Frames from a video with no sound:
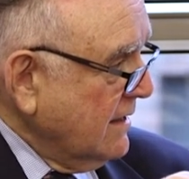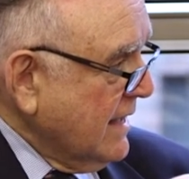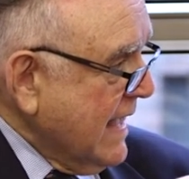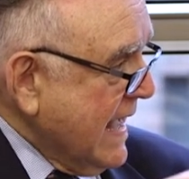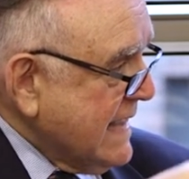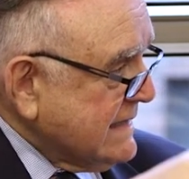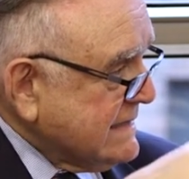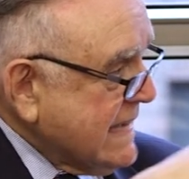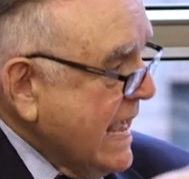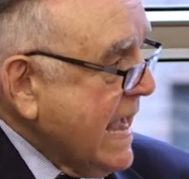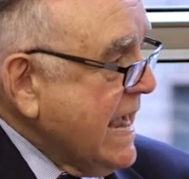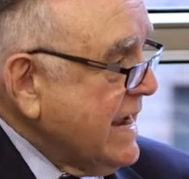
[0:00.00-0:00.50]

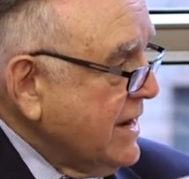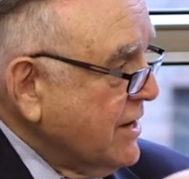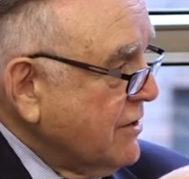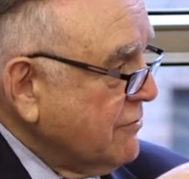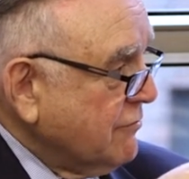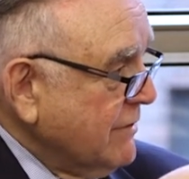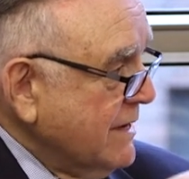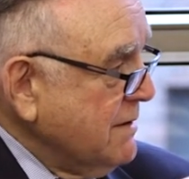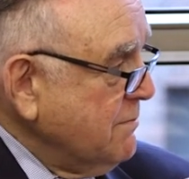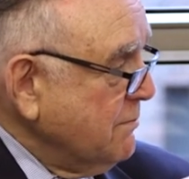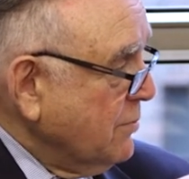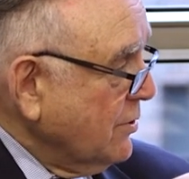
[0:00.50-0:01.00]
as Hank
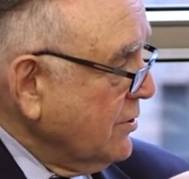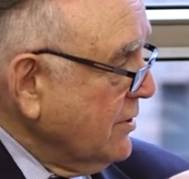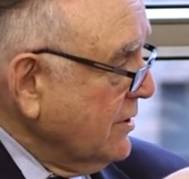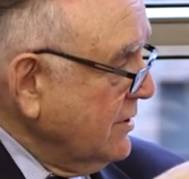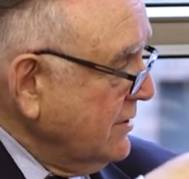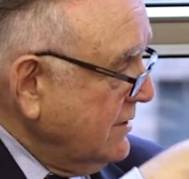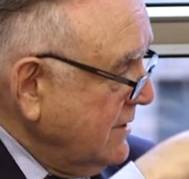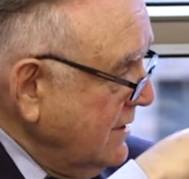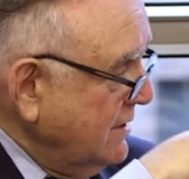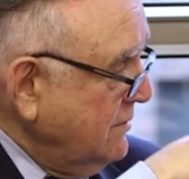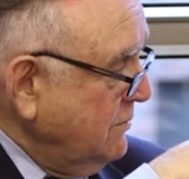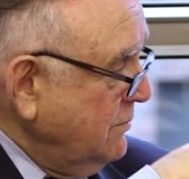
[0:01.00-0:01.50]

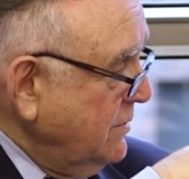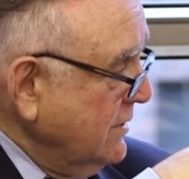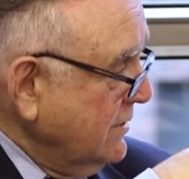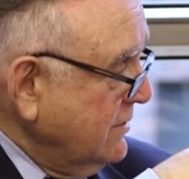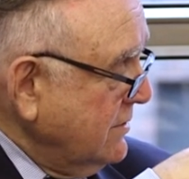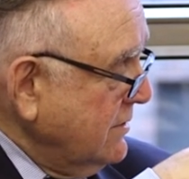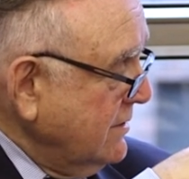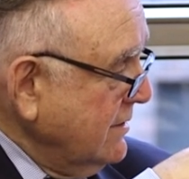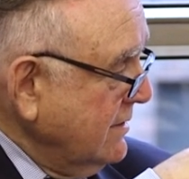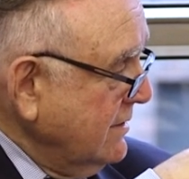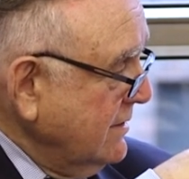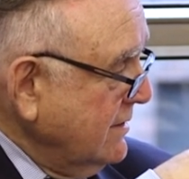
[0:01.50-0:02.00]
Greenberg did
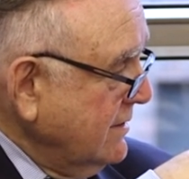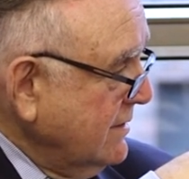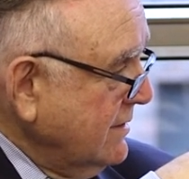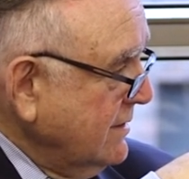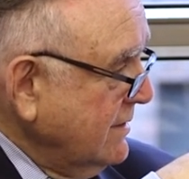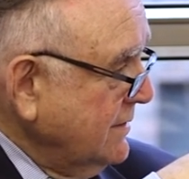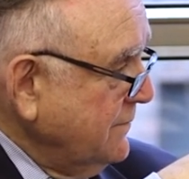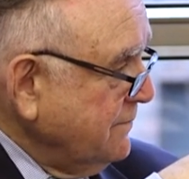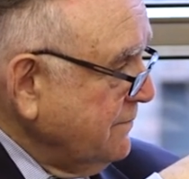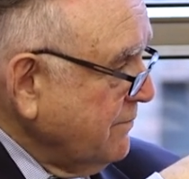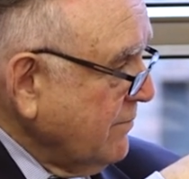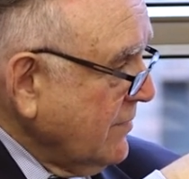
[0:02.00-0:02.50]
with the
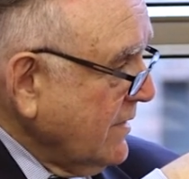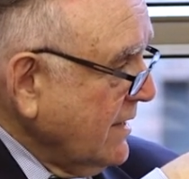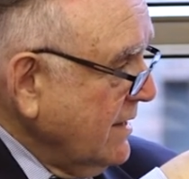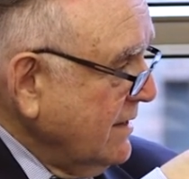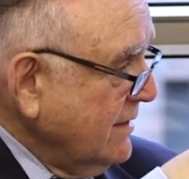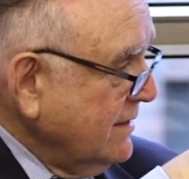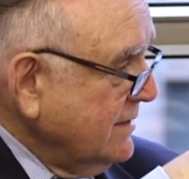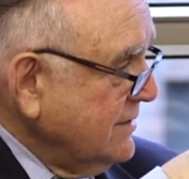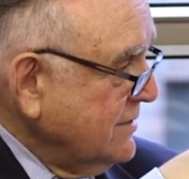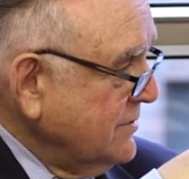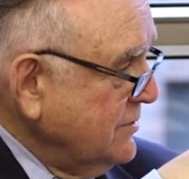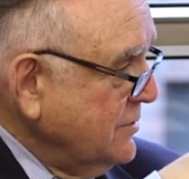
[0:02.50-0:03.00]

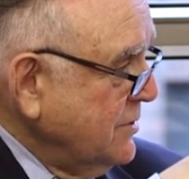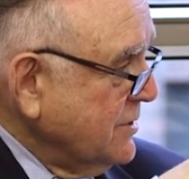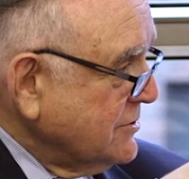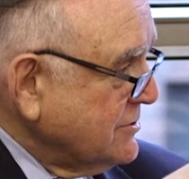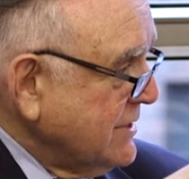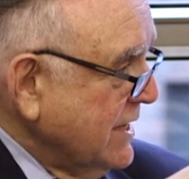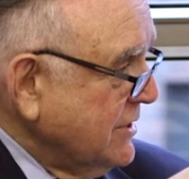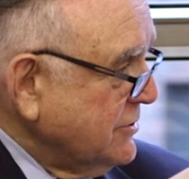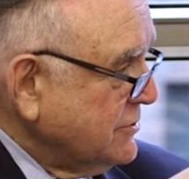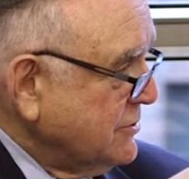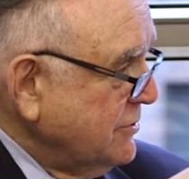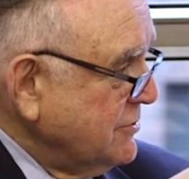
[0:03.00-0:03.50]
um, uh, New York
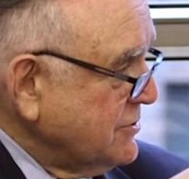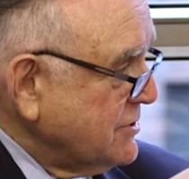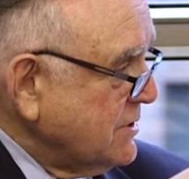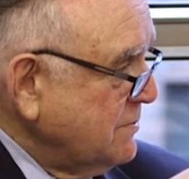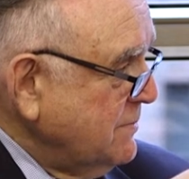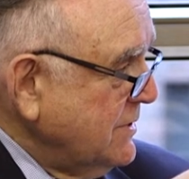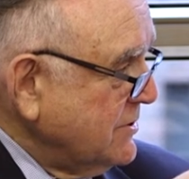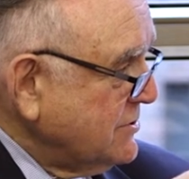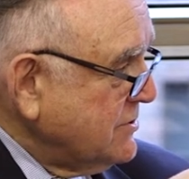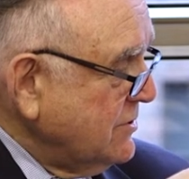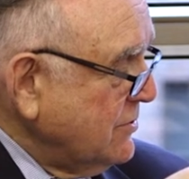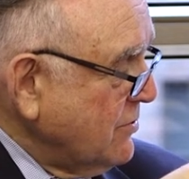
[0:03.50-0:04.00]
State Insurance
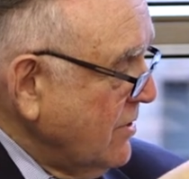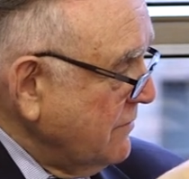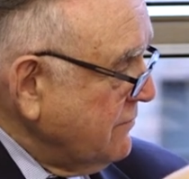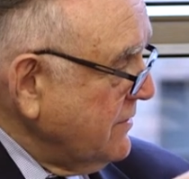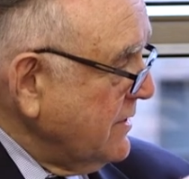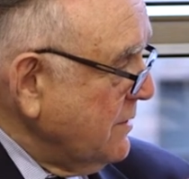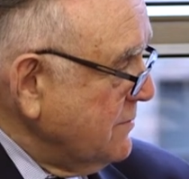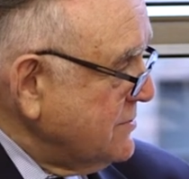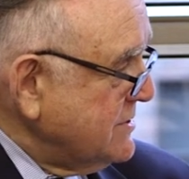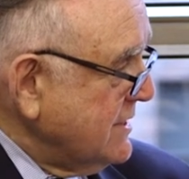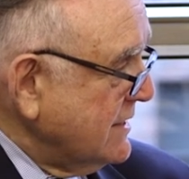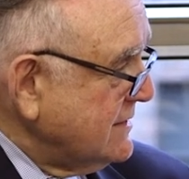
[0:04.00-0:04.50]
Commission,
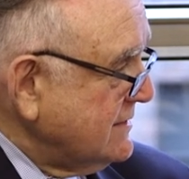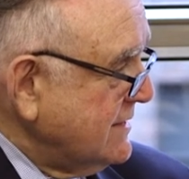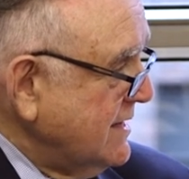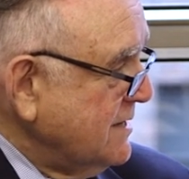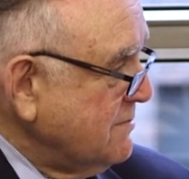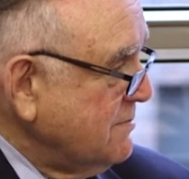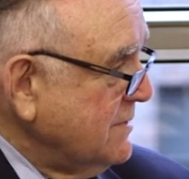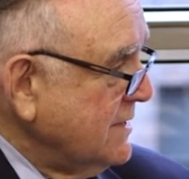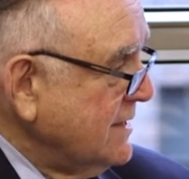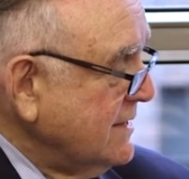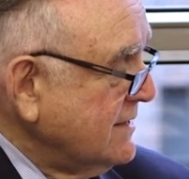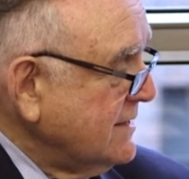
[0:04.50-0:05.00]
offering him $16
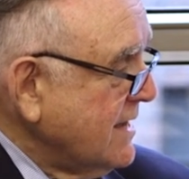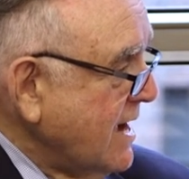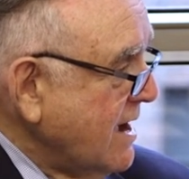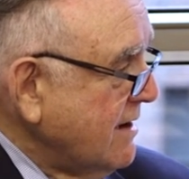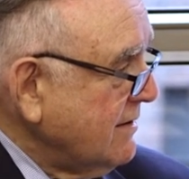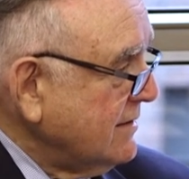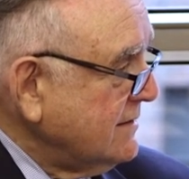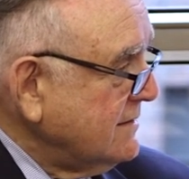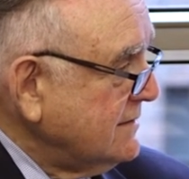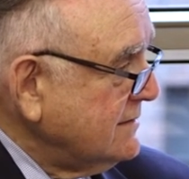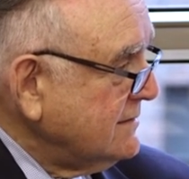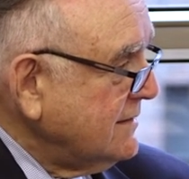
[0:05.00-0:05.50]
million,
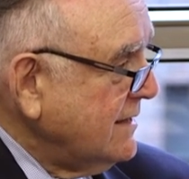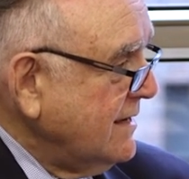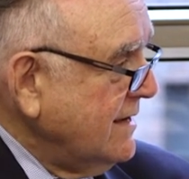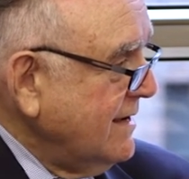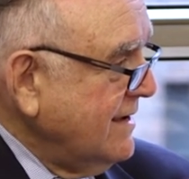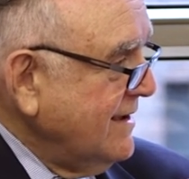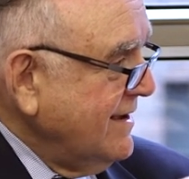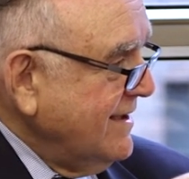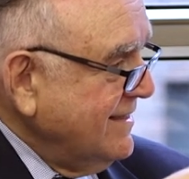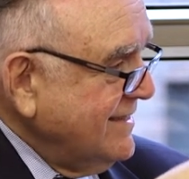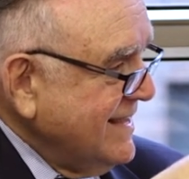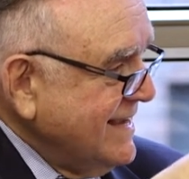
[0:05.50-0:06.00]

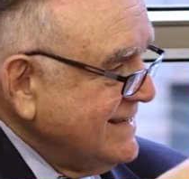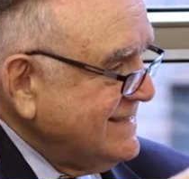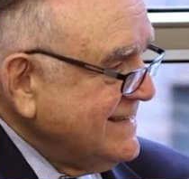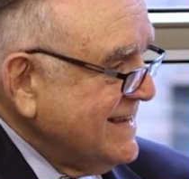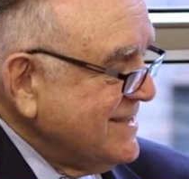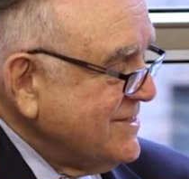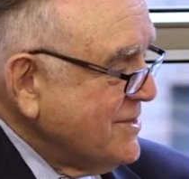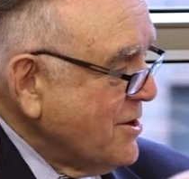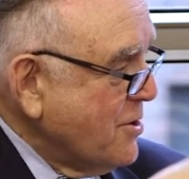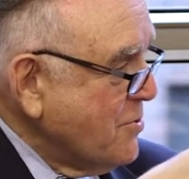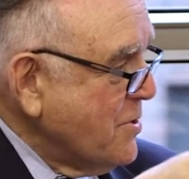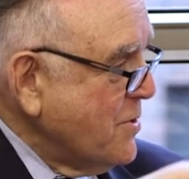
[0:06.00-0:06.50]
and they
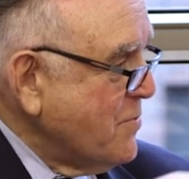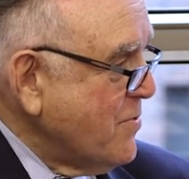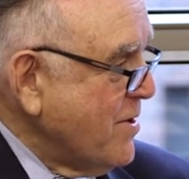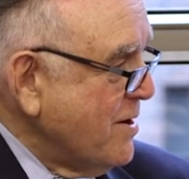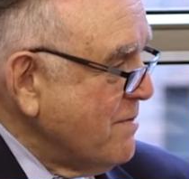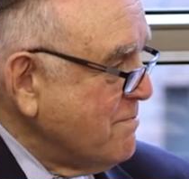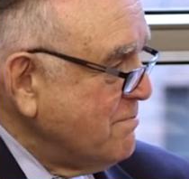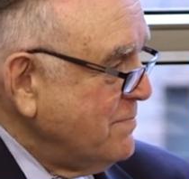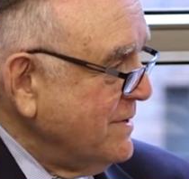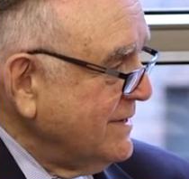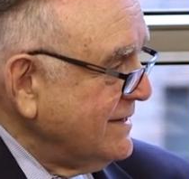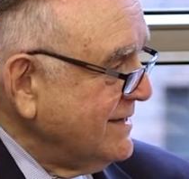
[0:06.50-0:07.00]
said, no, we
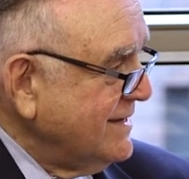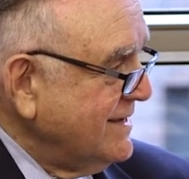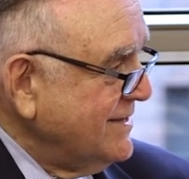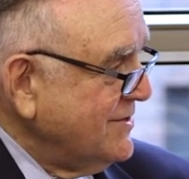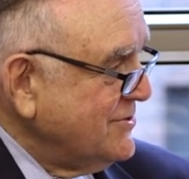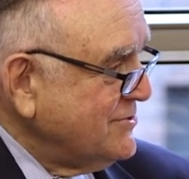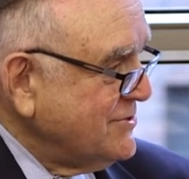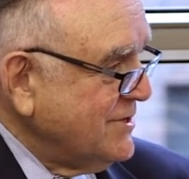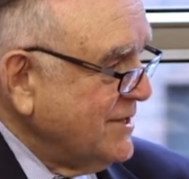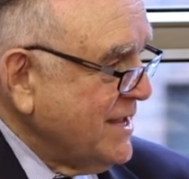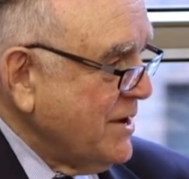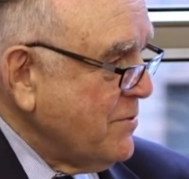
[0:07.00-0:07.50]
want
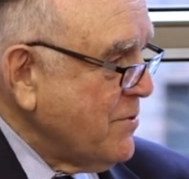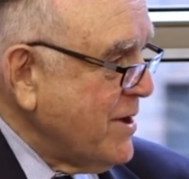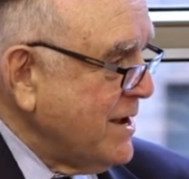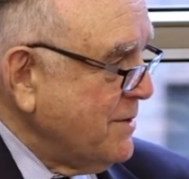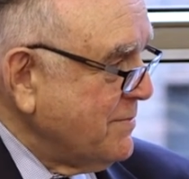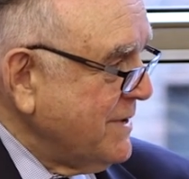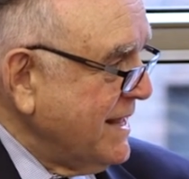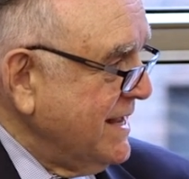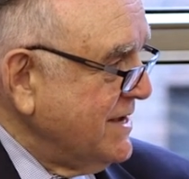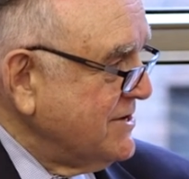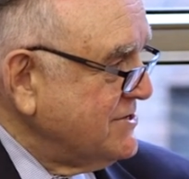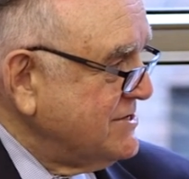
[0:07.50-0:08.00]
billions, and they
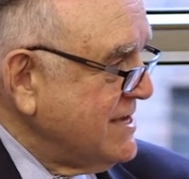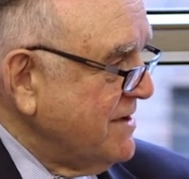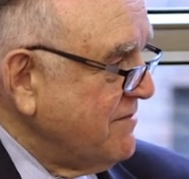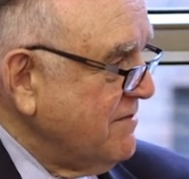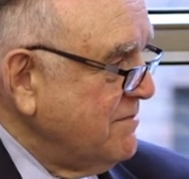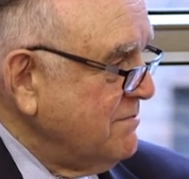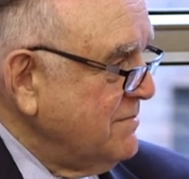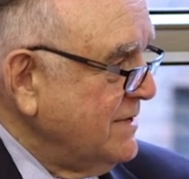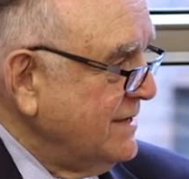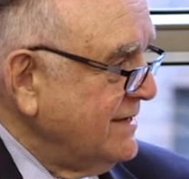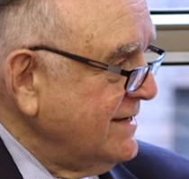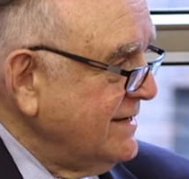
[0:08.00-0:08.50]
wound up getting
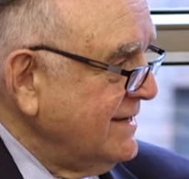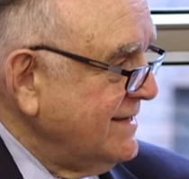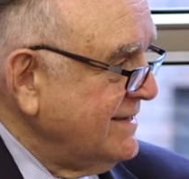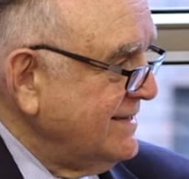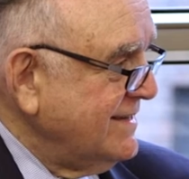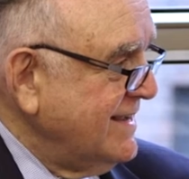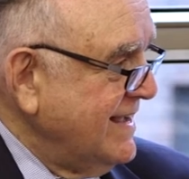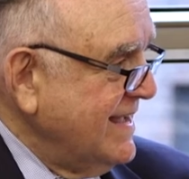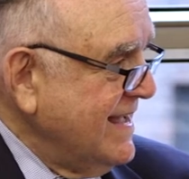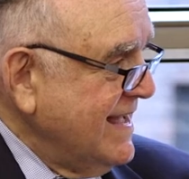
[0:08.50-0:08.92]
$7 million,